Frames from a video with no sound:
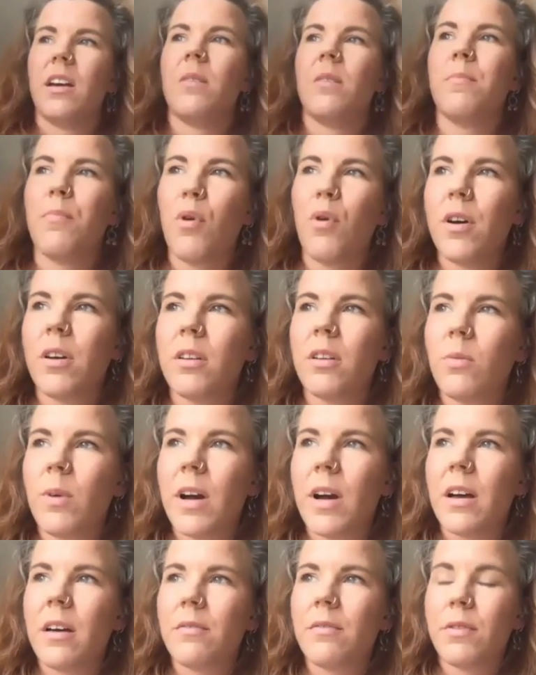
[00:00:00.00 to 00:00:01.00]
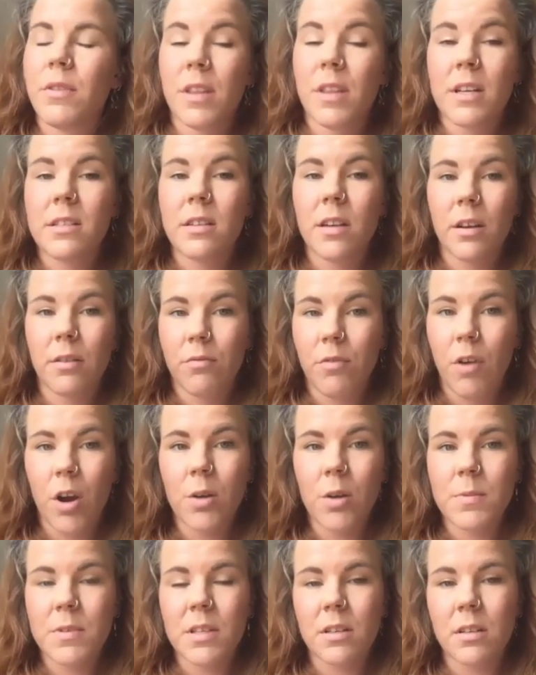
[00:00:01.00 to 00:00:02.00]
a point where for things like
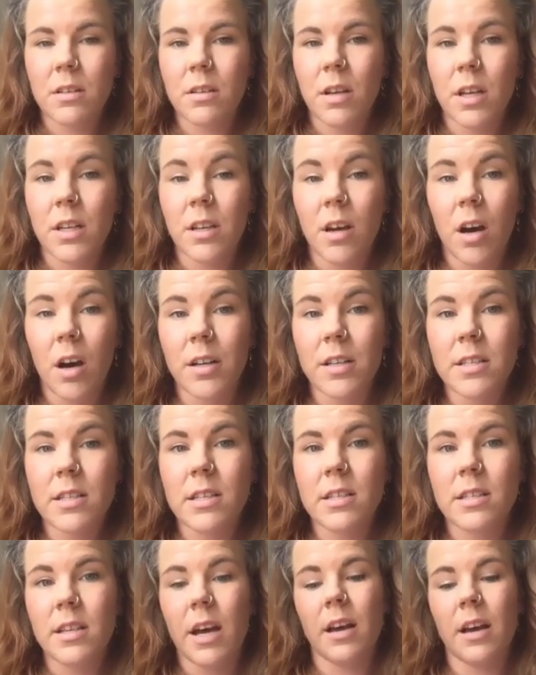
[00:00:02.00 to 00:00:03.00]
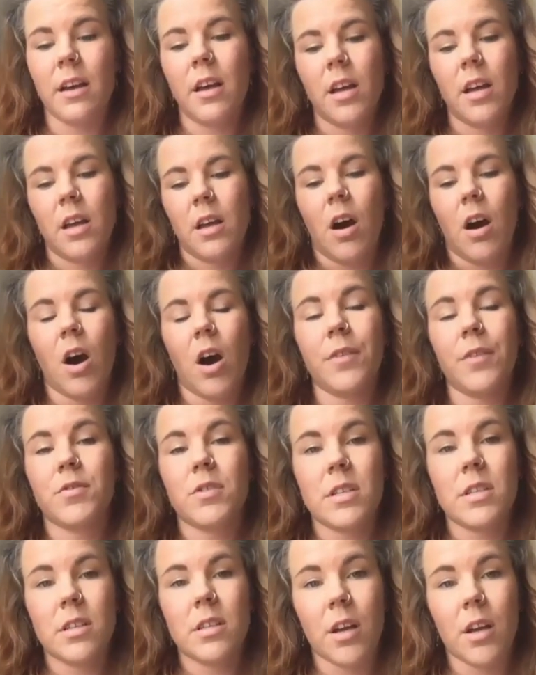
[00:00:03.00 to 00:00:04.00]
ropes and, and harnesses that after a
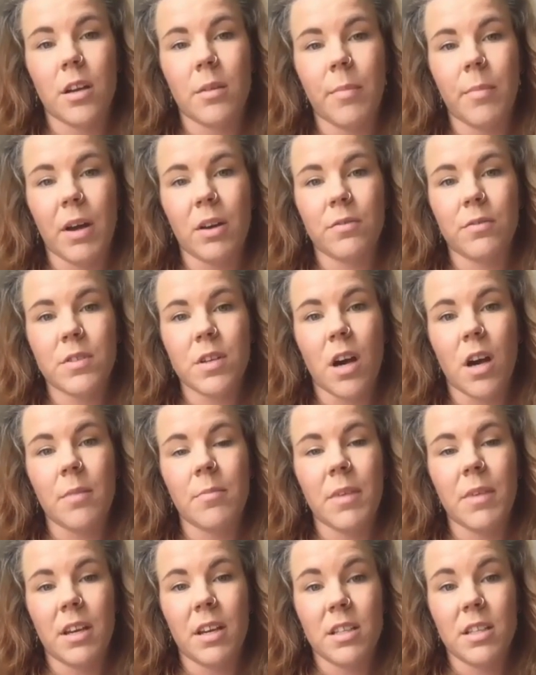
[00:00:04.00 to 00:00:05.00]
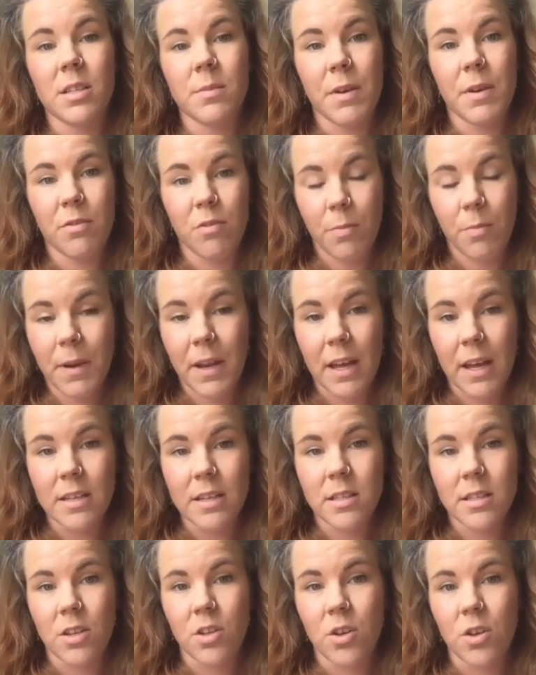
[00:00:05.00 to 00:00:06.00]
certain amount of time they need to be
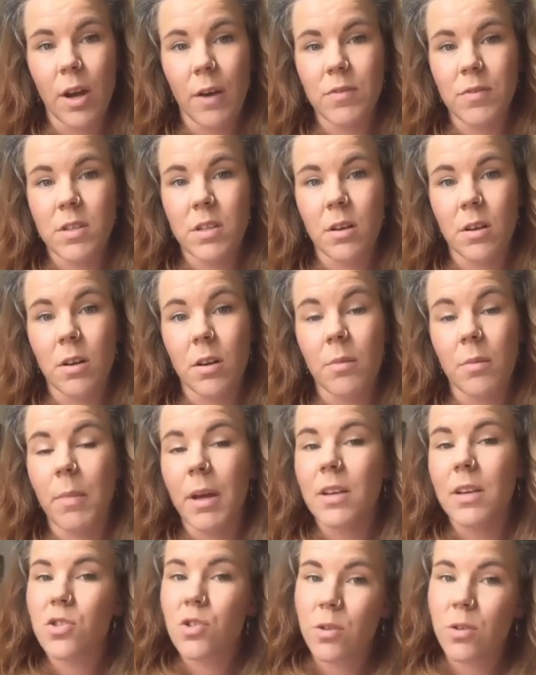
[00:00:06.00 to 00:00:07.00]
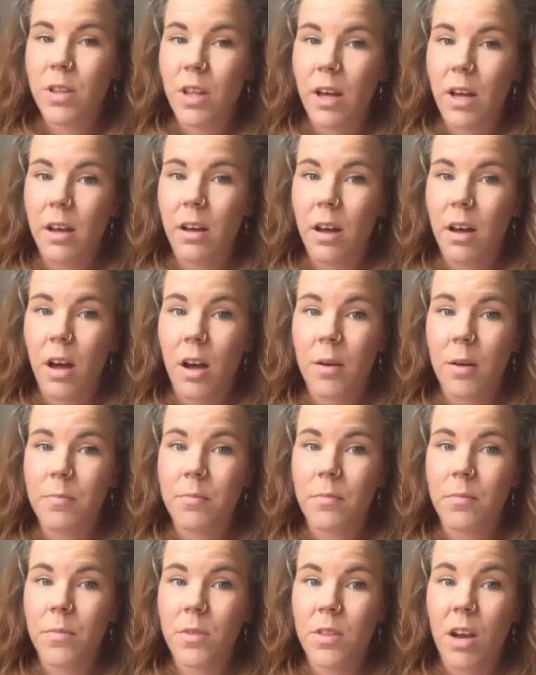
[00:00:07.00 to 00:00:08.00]
replaced, and you have to make sure that
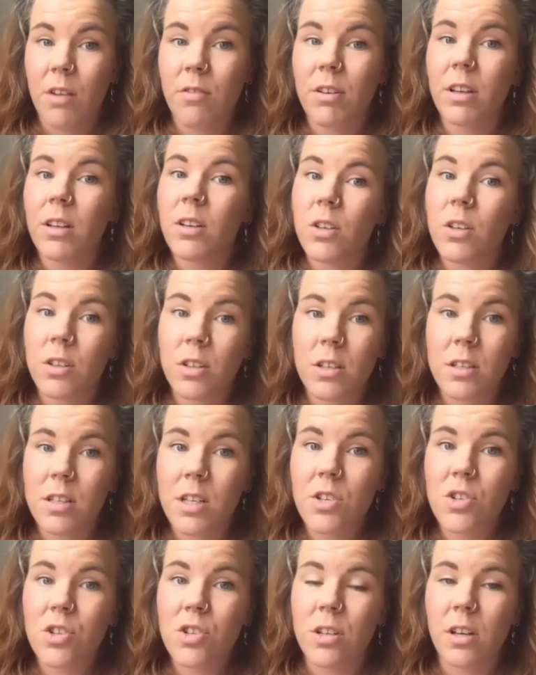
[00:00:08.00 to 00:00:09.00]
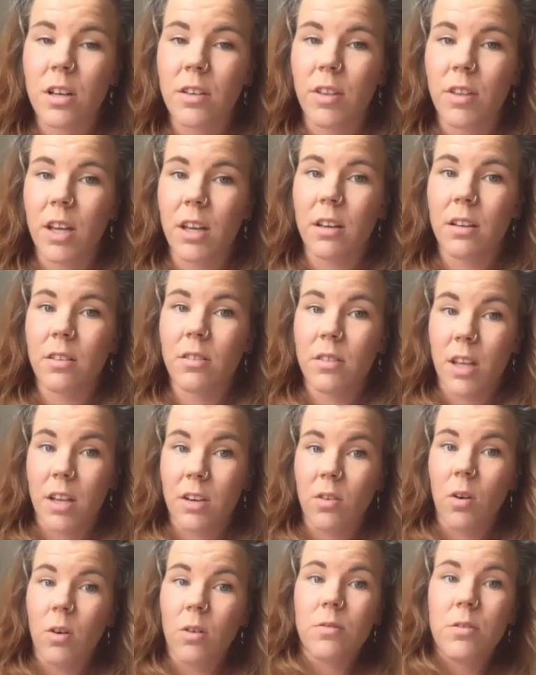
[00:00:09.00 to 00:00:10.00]
um, they're in good condition and they're they're
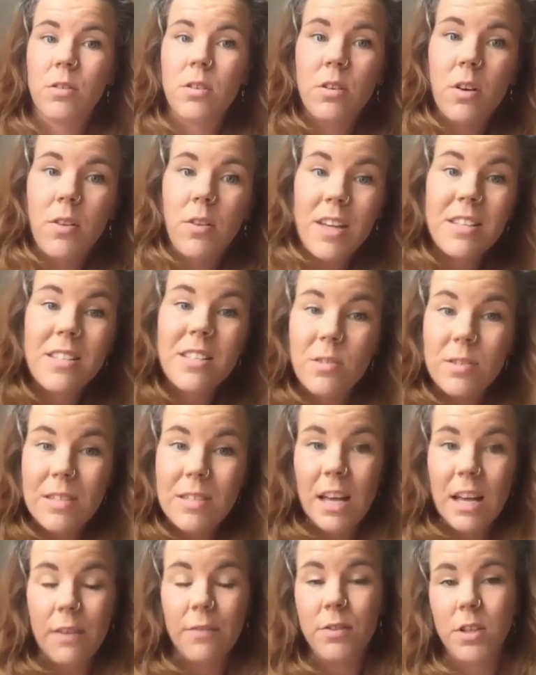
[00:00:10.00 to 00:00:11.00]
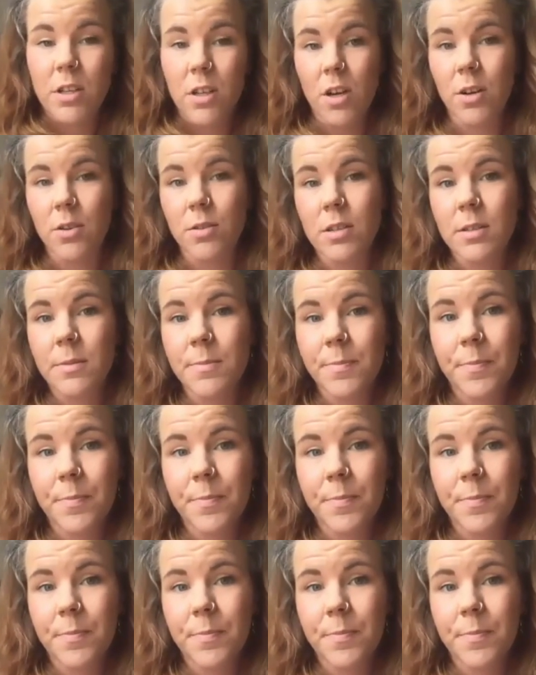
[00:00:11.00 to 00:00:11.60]
not, you know, they're still safe to use?